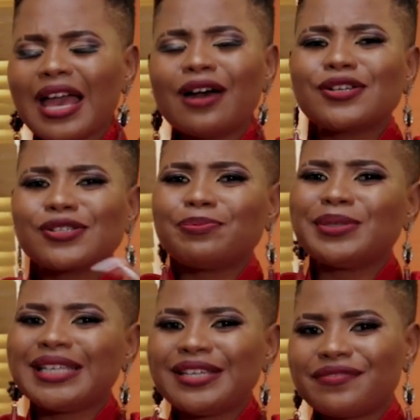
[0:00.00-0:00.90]
I also
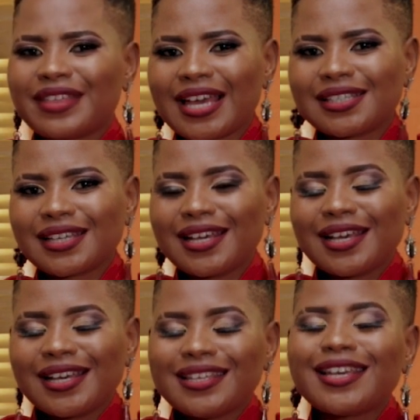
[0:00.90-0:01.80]
believe that
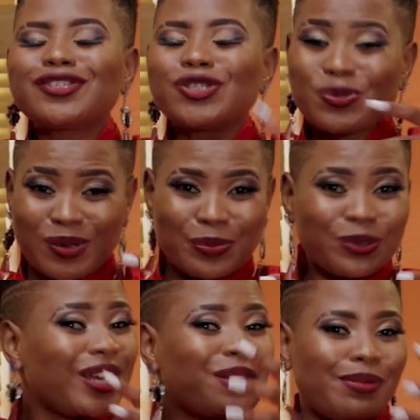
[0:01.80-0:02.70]
yes, two
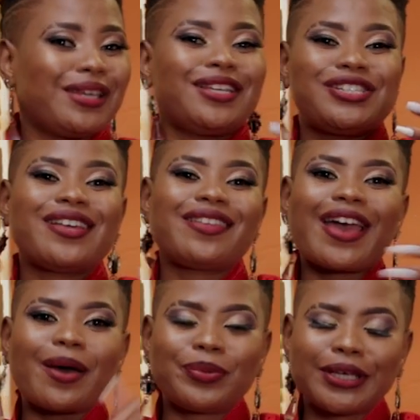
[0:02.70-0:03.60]
people can make each other
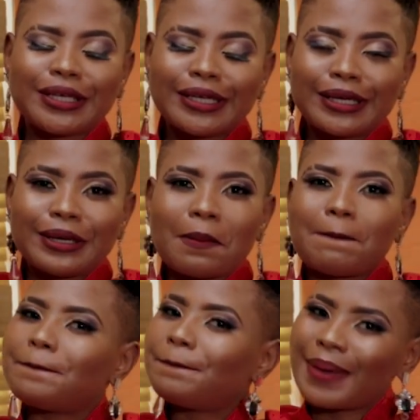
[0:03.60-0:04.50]
happy,
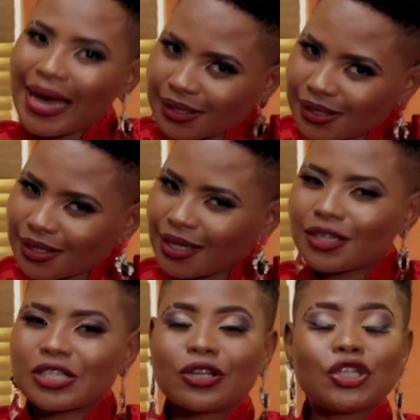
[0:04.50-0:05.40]
but
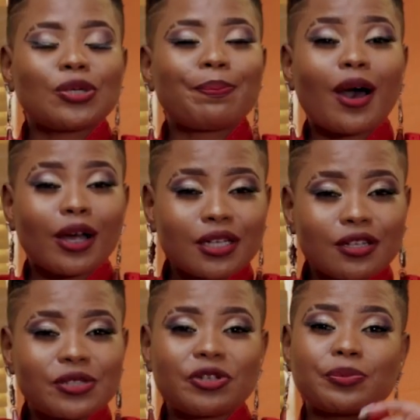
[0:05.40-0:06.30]
it is not your
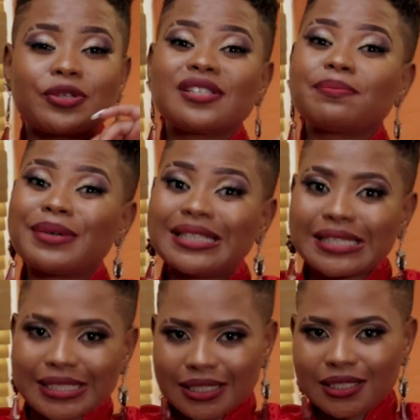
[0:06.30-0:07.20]
partner's
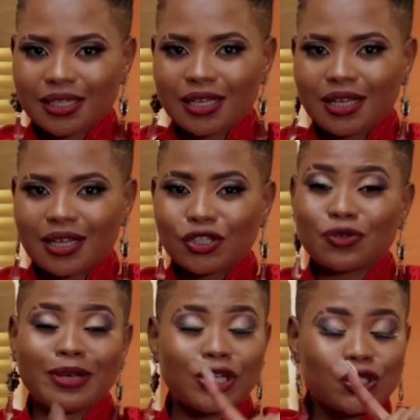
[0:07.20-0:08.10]
responsibility
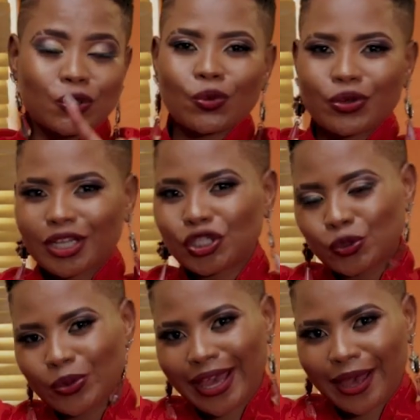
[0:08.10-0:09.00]
to make sure that
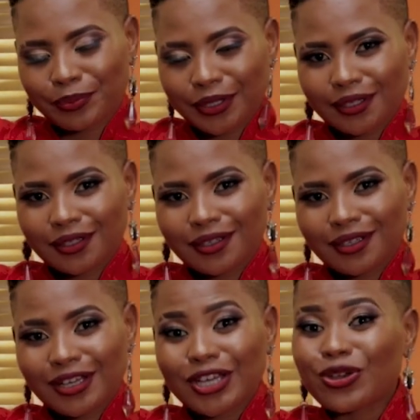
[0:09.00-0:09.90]
you are happy.
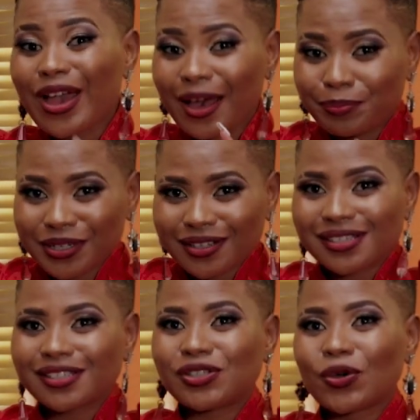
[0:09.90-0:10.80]
Your
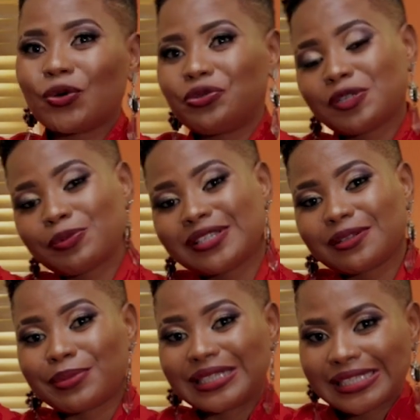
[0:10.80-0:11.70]
happiness is your own
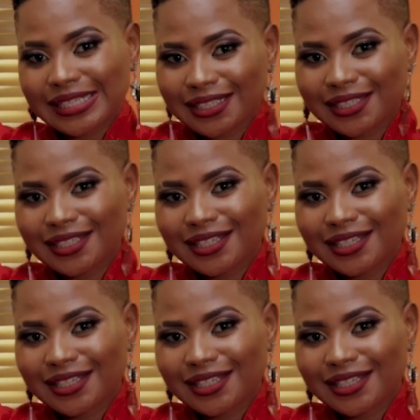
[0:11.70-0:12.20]
responsibility.